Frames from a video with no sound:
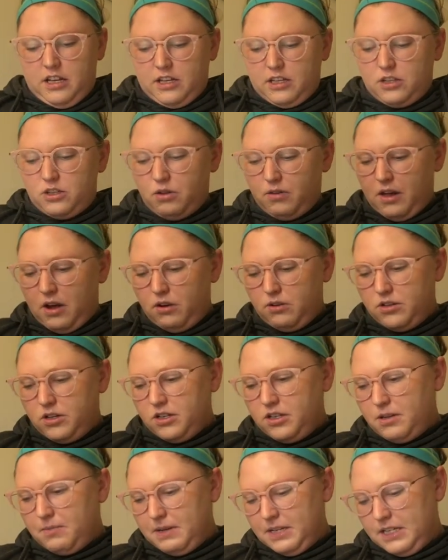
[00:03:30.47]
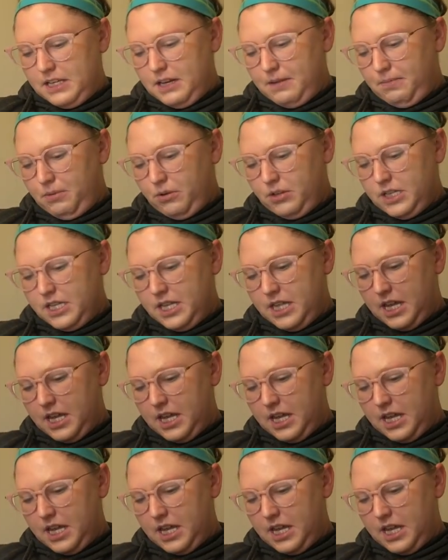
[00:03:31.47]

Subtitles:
So those are some examples